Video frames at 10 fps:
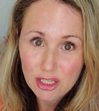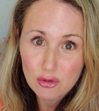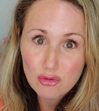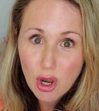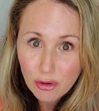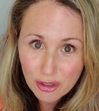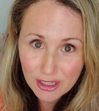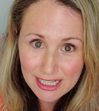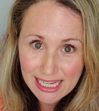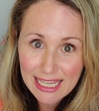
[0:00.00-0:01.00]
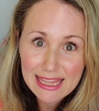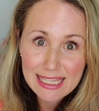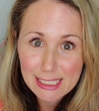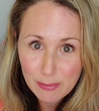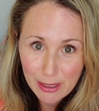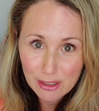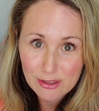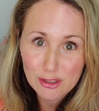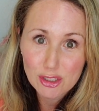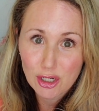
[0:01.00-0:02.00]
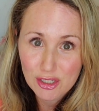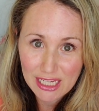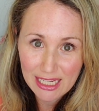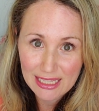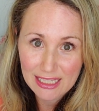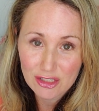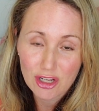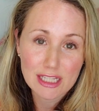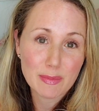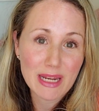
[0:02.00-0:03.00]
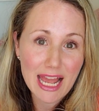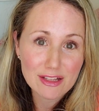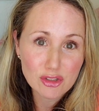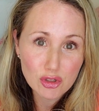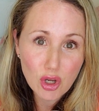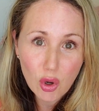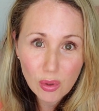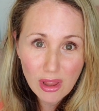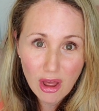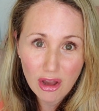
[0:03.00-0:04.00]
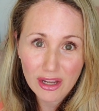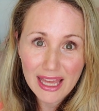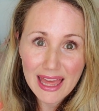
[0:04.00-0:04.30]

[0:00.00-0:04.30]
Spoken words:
You know you're going to take these pills and start taking these shots, but as you go along,